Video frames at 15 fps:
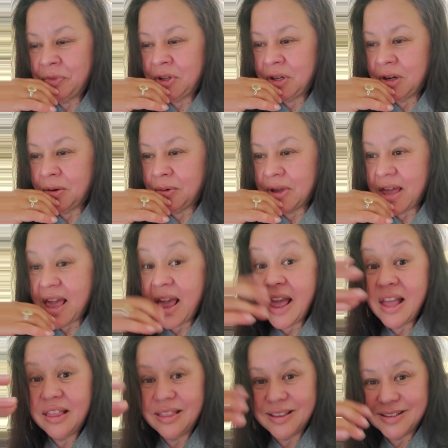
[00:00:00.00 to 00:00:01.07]
you know,
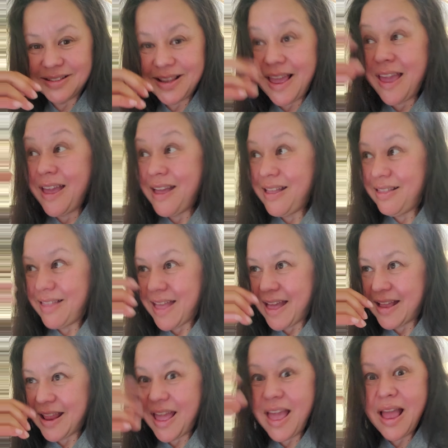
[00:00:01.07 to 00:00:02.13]
and this and
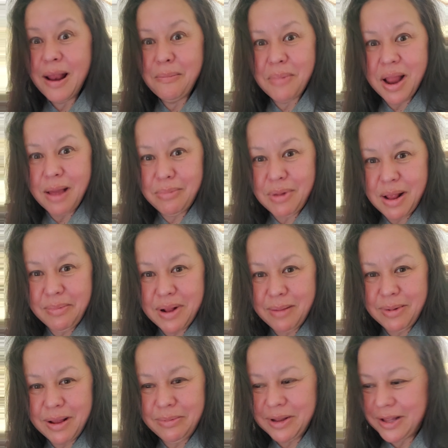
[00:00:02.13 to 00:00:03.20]
that and blah, blah, blah,
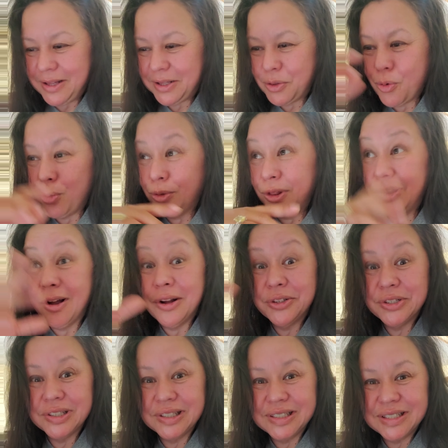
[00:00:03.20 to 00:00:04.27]
blah, blah, like the whole
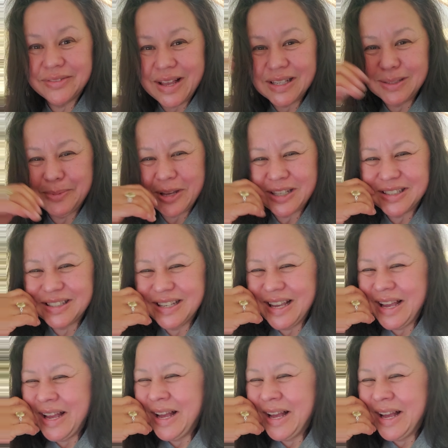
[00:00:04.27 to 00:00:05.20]
laundry list of aspects.